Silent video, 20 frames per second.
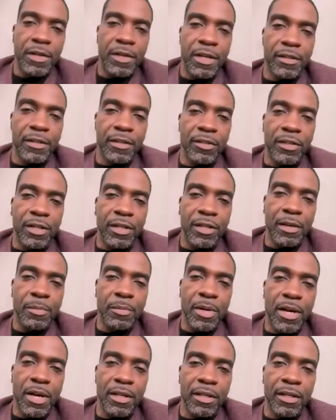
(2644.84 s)
the Advisor
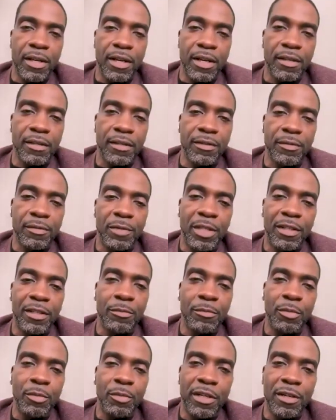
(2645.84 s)
Today podcast. We
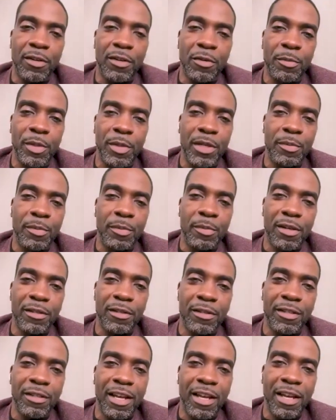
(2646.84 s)
couldn't bring it home any
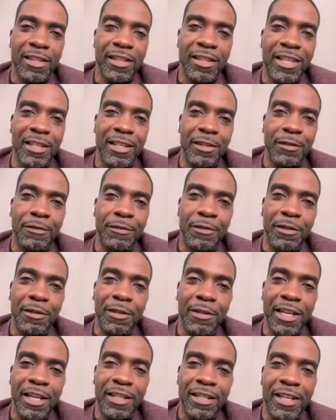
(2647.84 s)
better than that. Thank you
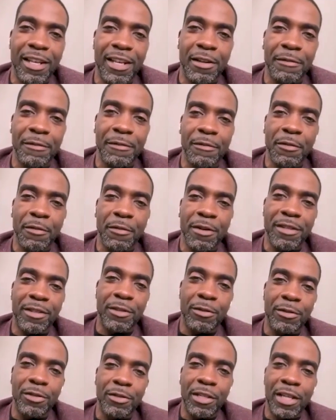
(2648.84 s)
for laying that up for
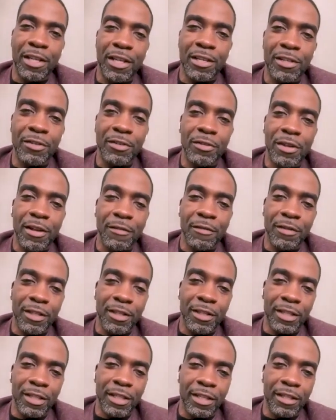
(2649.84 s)
us. Suzanne, do you have
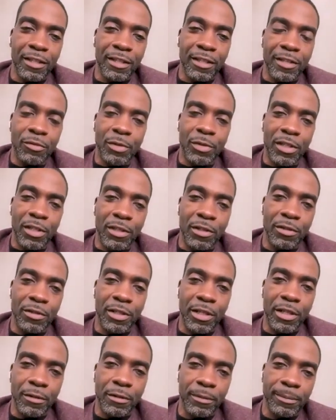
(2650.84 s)
anything as we
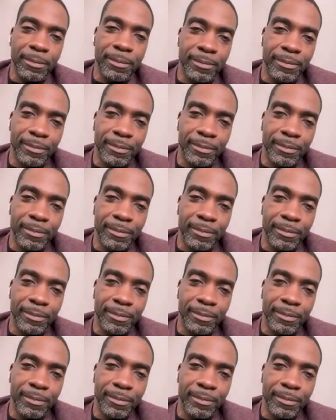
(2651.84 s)
close out?